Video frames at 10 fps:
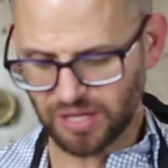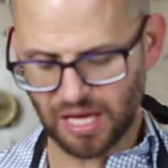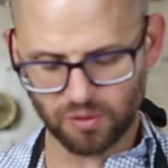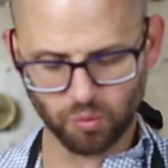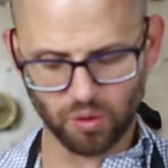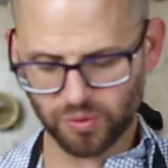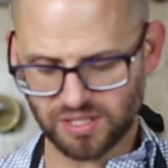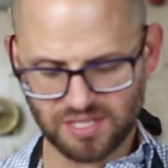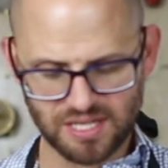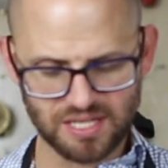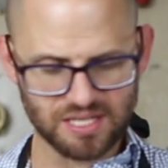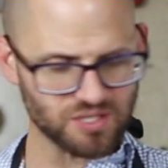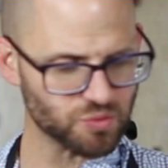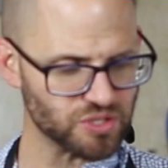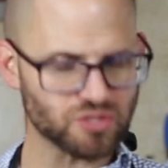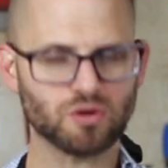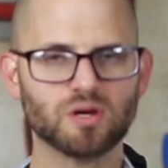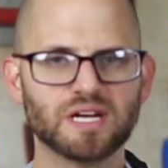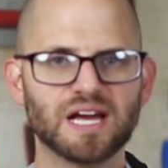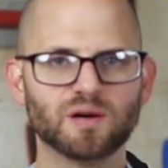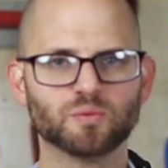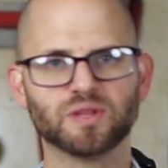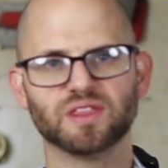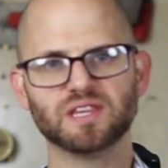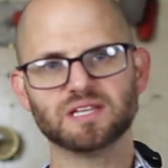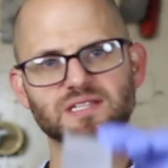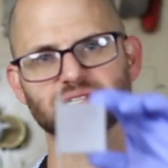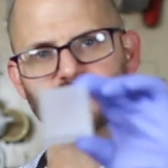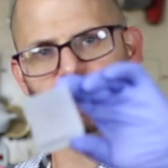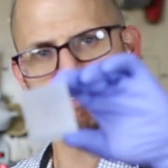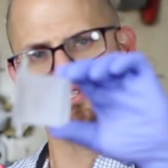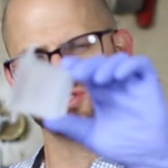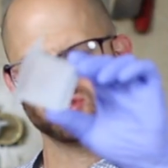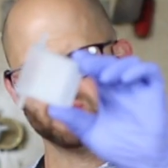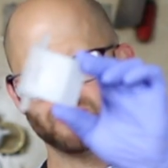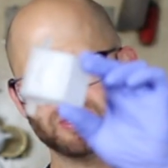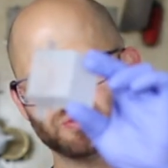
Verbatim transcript: And what we did is we started out with this 2"